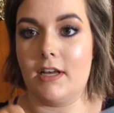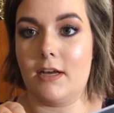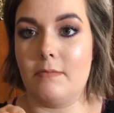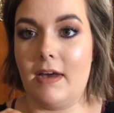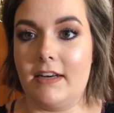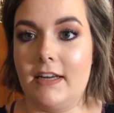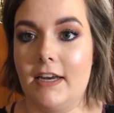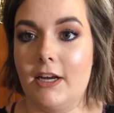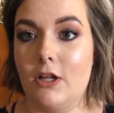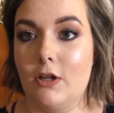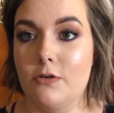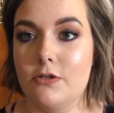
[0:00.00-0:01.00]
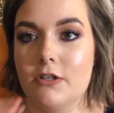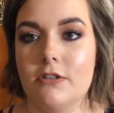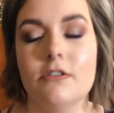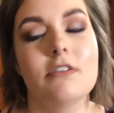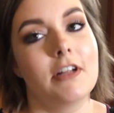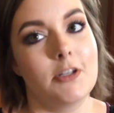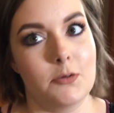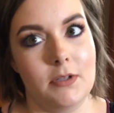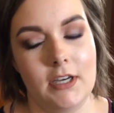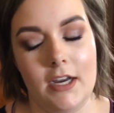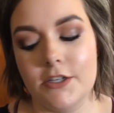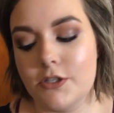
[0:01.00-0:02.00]
magnetic closure, so that's really
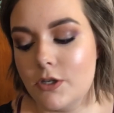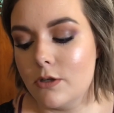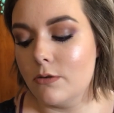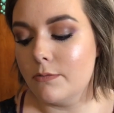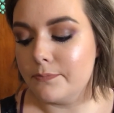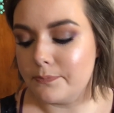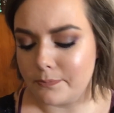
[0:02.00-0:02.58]
nice too.